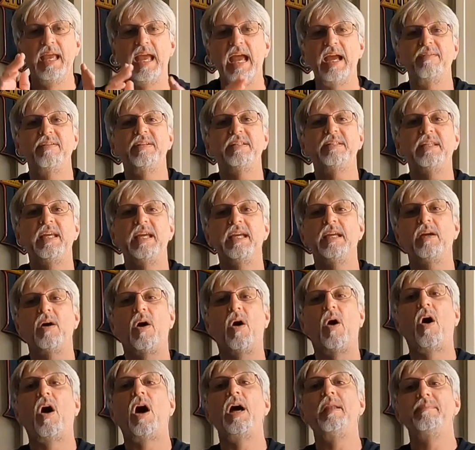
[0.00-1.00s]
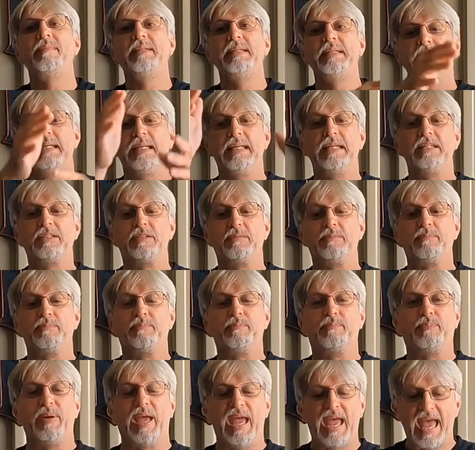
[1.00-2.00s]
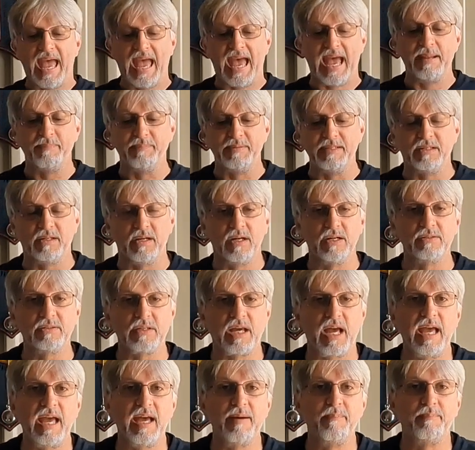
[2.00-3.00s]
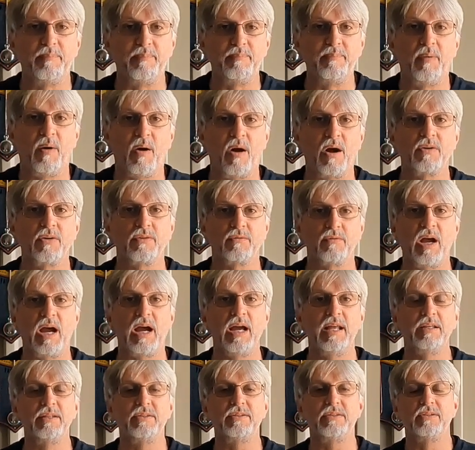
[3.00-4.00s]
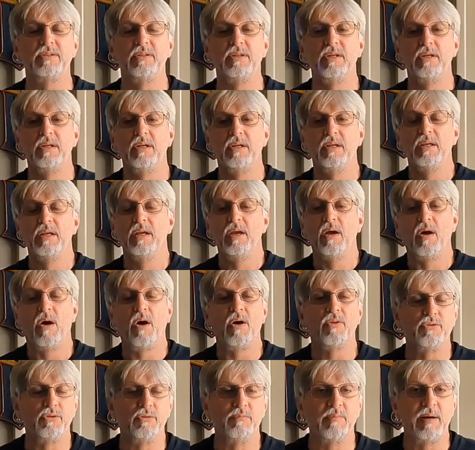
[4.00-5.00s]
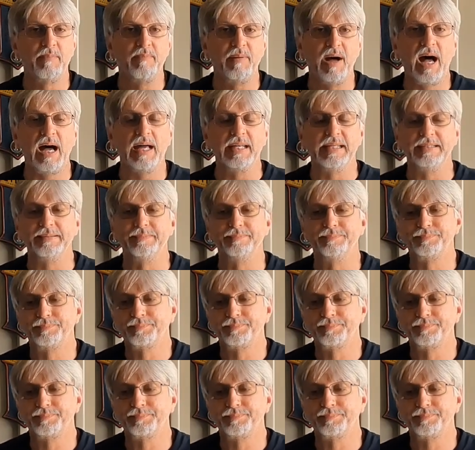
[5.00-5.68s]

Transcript: everything on me is bad because I have arthritis all through my body.